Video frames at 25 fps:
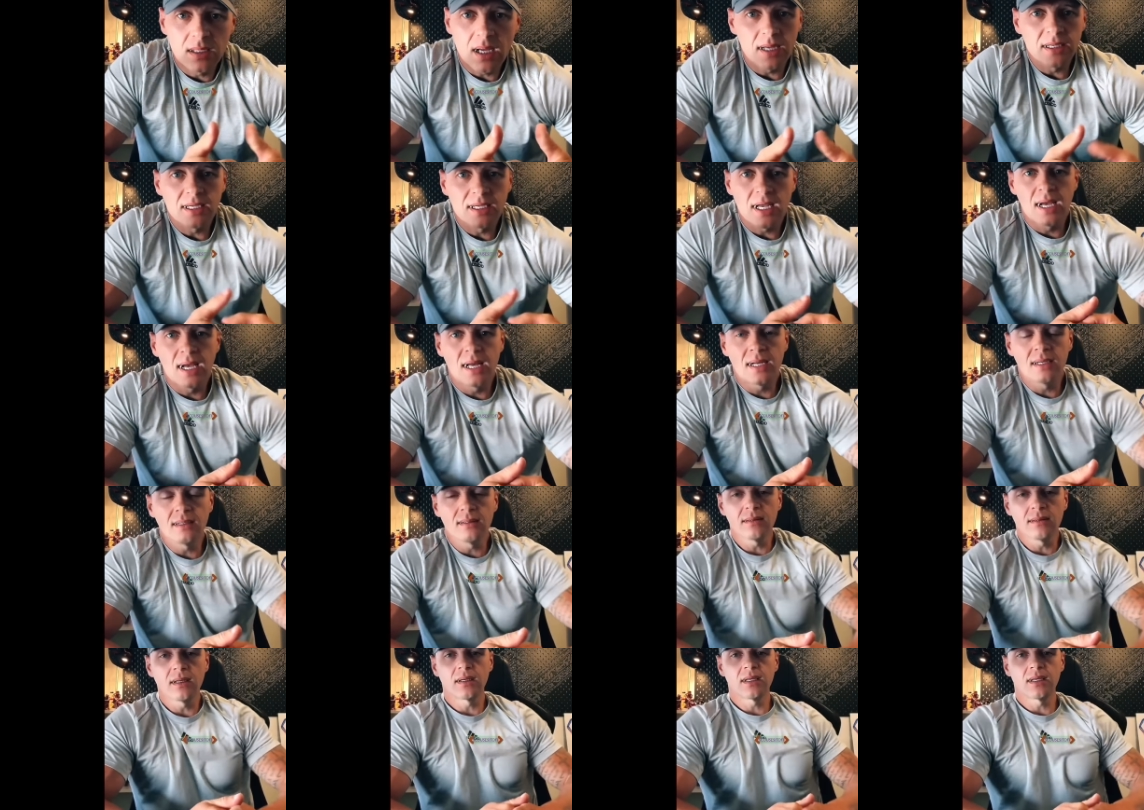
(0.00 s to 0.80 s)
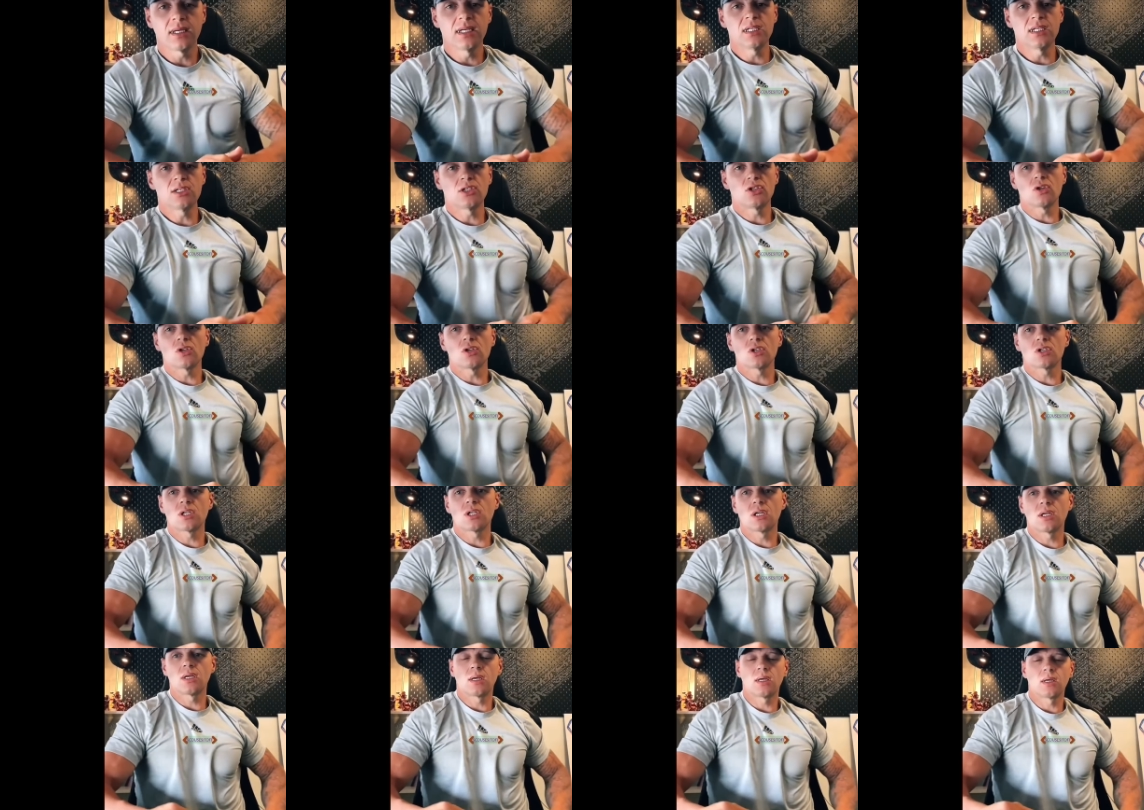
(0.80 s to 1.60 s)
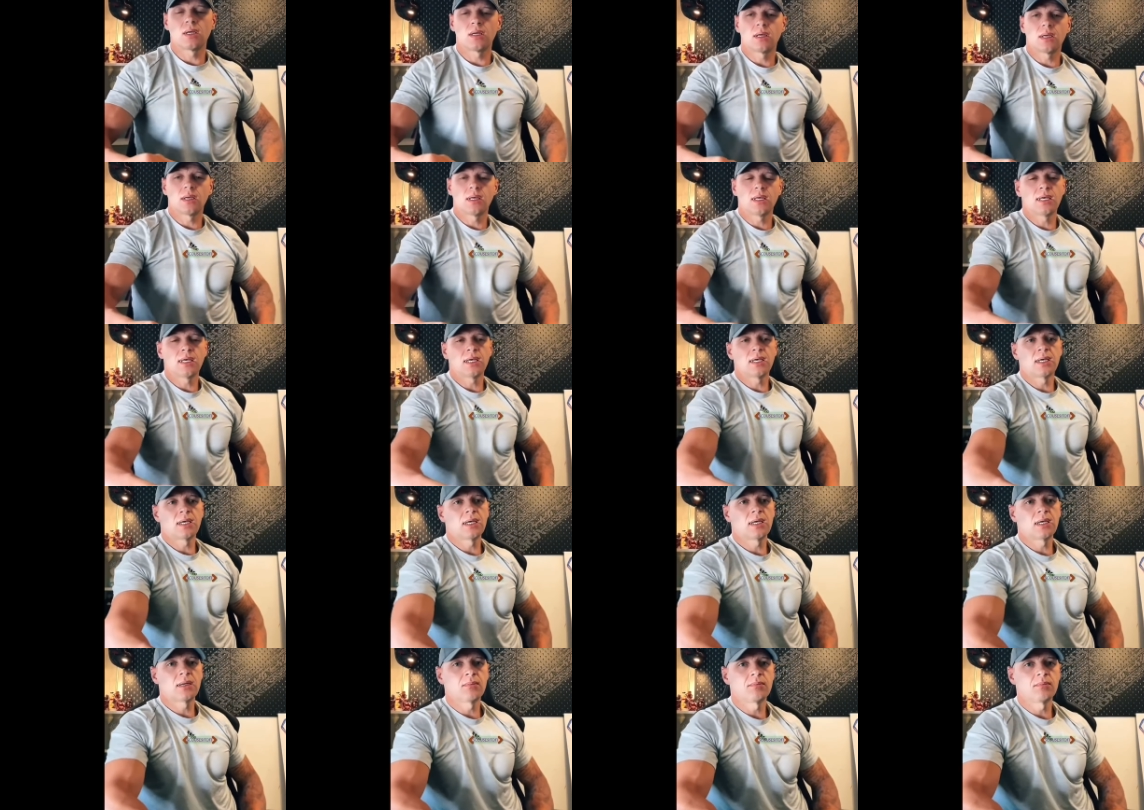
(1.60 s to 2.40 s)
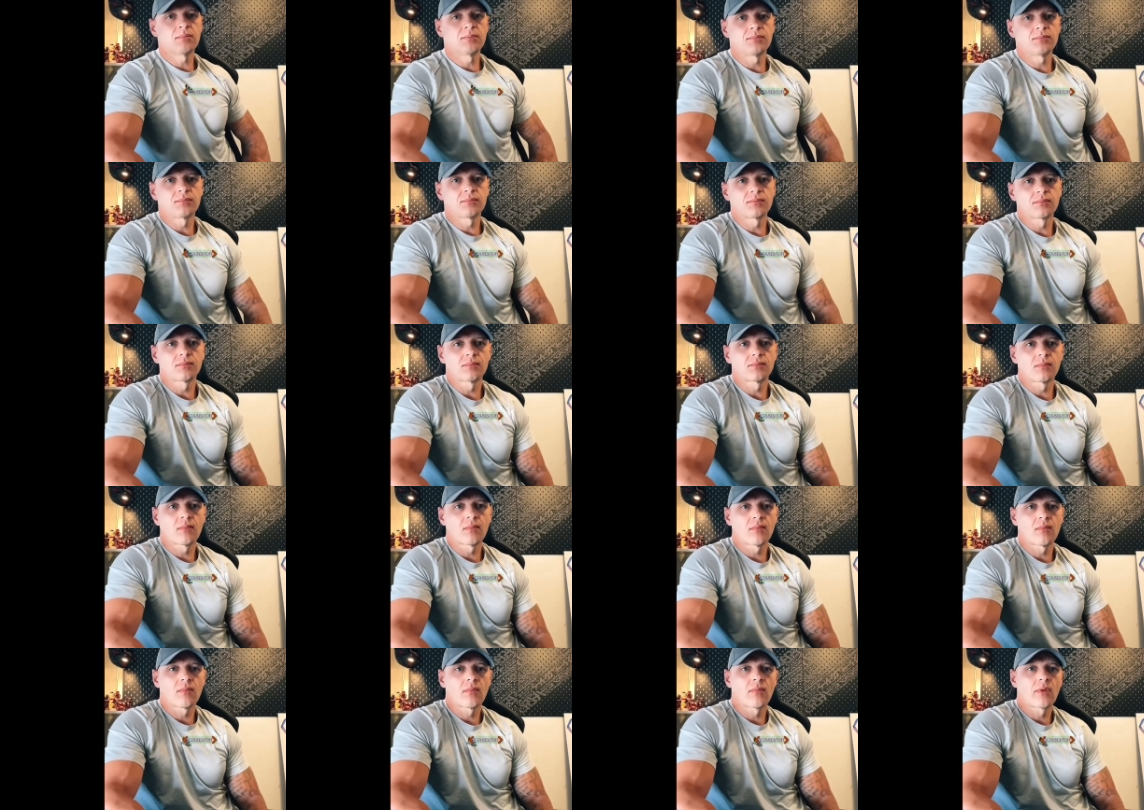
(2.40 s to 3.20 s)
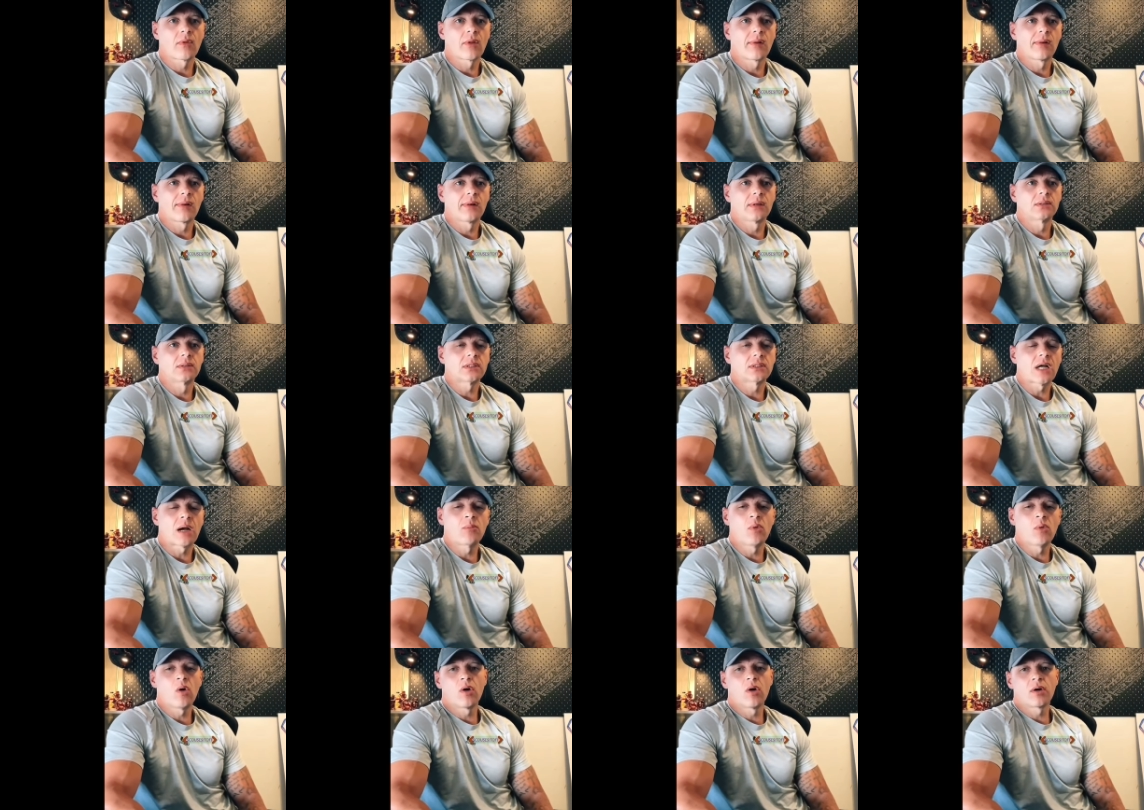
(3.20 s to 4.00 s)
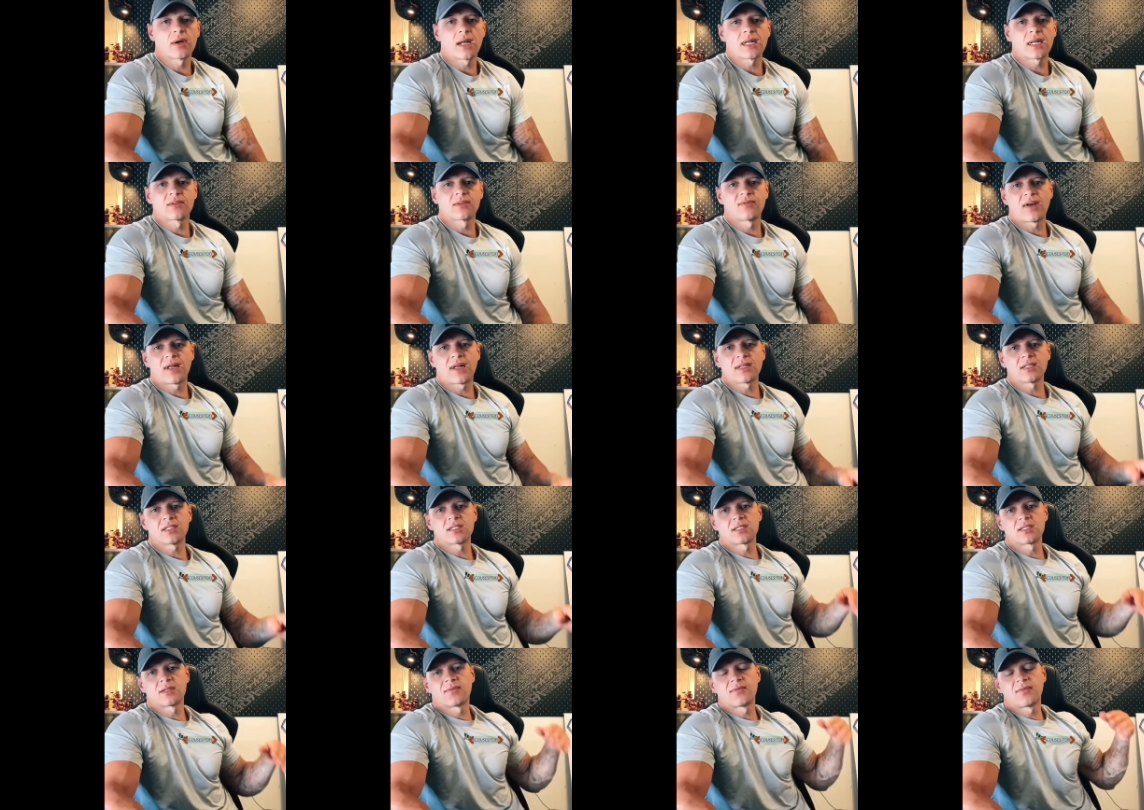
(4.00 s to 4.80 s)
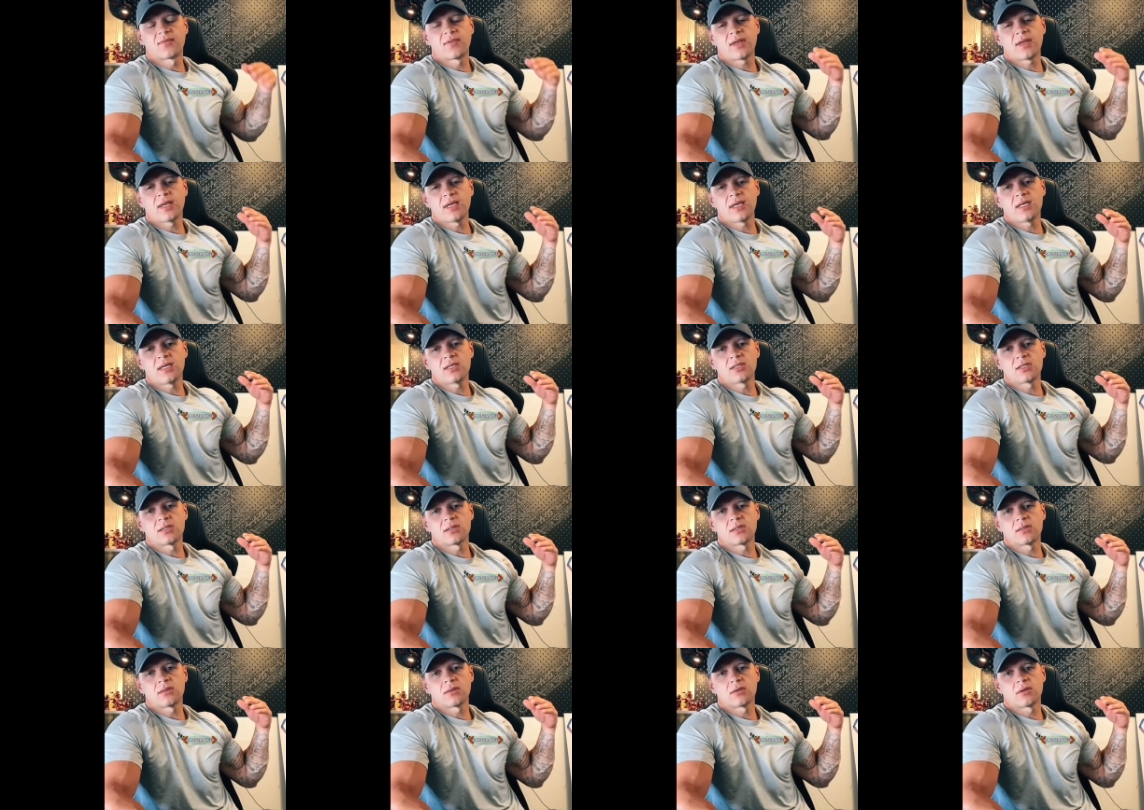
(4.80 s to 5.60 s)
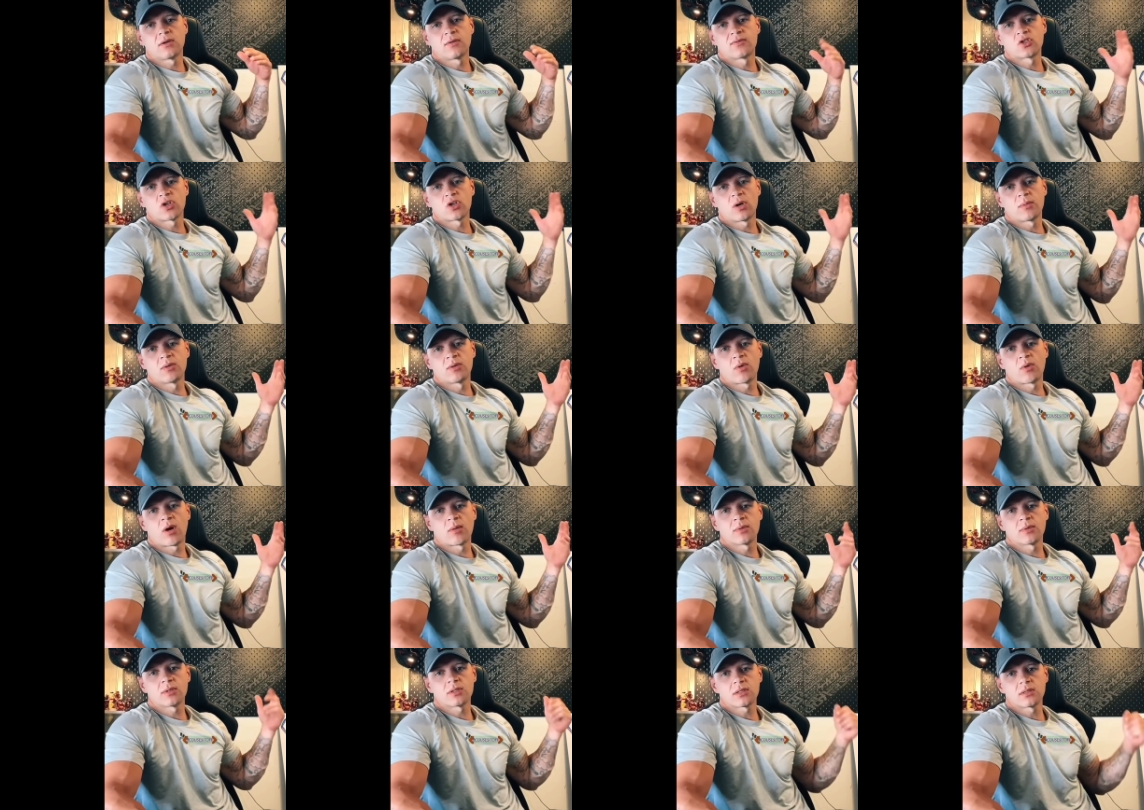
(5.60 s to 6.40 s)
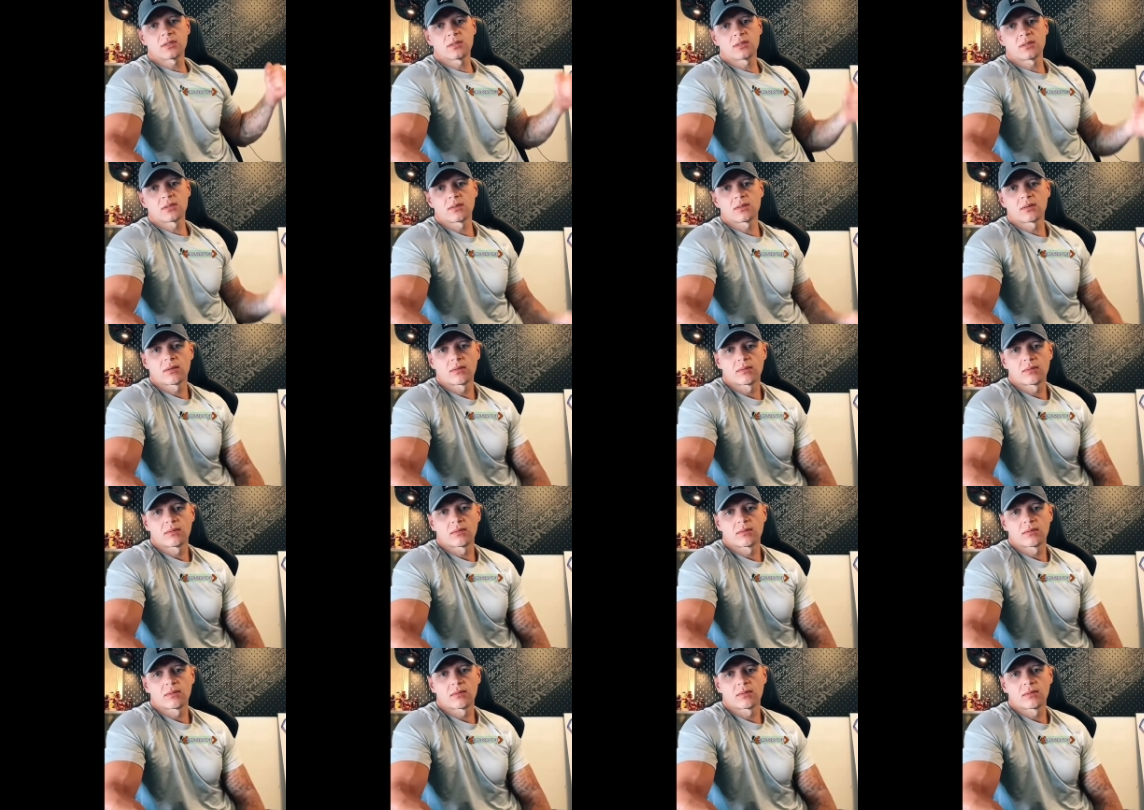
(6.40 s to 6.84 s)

Again, he's just a more advanced version of Tommy Robinson.